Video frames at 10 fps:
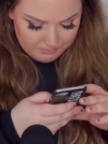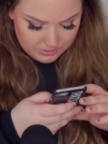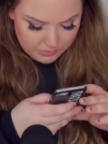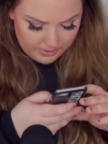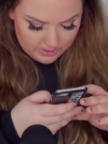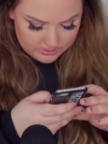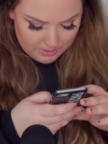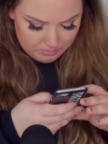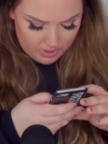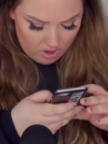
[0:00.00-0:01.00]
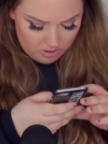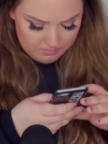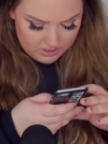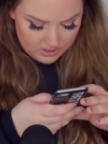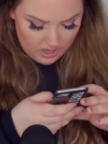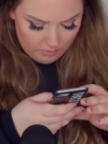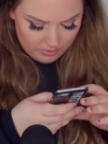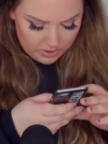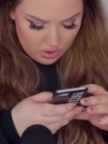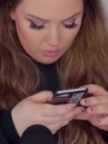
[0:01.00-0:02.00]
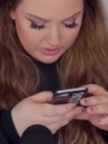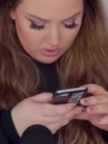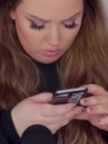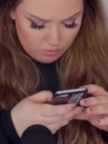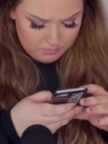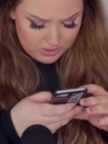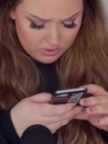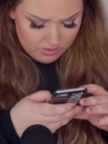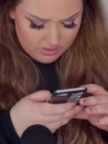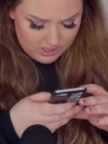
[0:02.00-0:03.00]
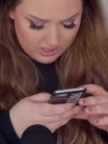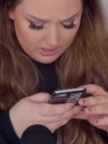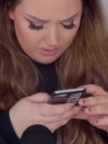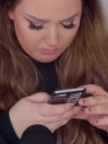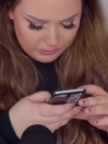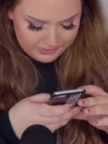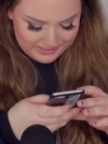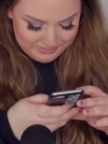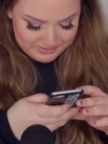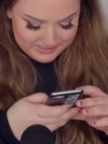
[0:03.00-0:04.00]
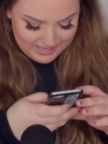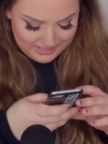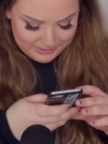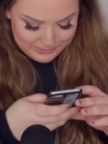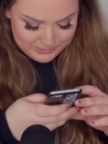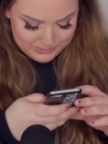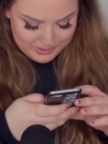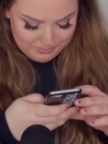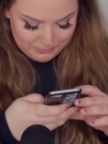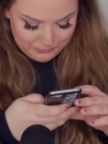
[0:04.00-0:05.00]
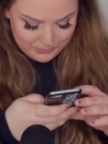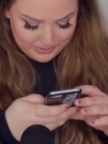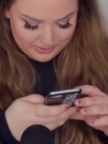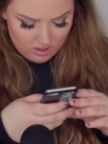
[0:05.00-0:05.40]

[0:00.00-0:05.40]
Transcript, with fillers: I'm doing contemporary R&B. I wanna go with the whole mirror thing. I'm really upset I couldn't do that before.